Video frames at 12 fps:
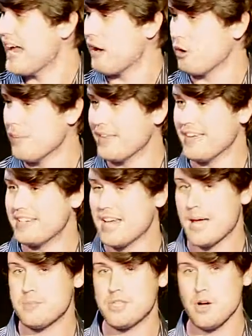an hour by that
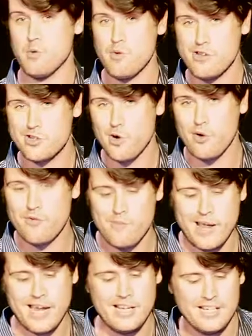time, so score for
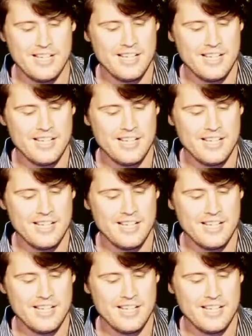me.